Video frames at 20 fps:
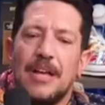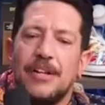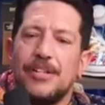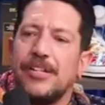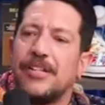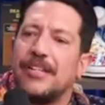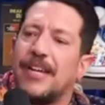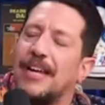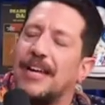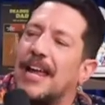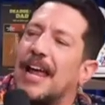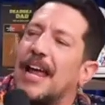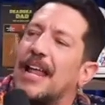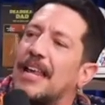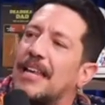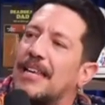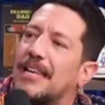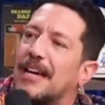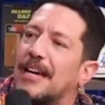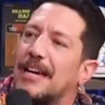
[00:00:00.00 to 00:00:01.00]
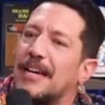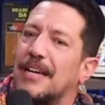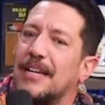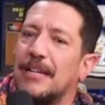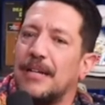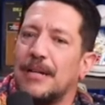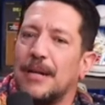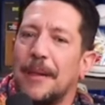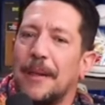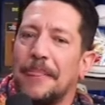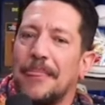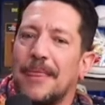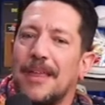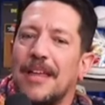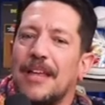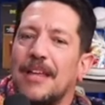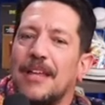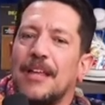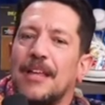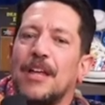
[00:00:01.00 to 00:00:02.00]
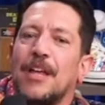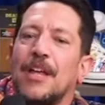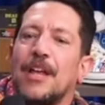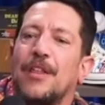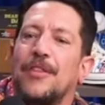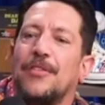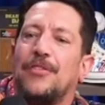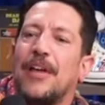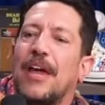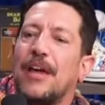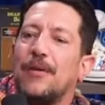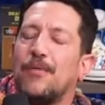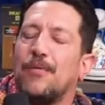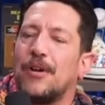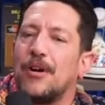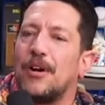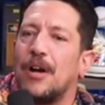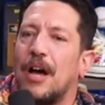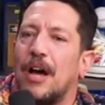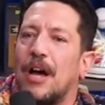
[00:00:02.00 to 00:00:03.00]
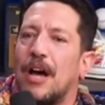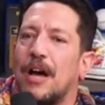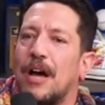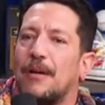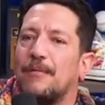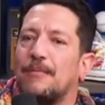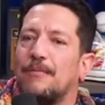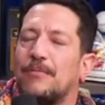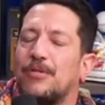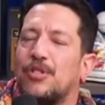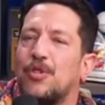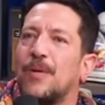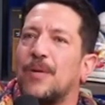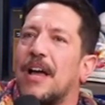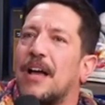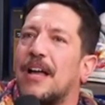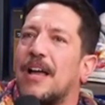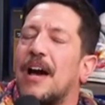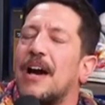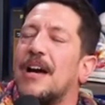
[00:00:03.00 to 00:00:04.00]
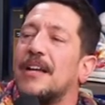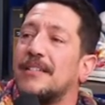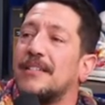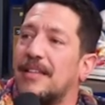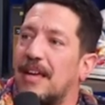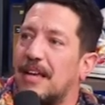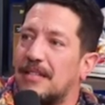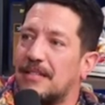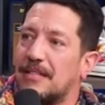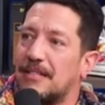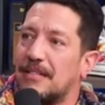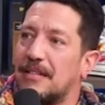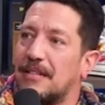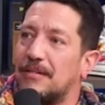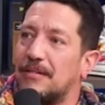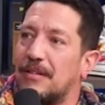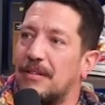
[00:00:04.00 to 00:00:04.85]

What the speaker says: She said, and they were doing a contest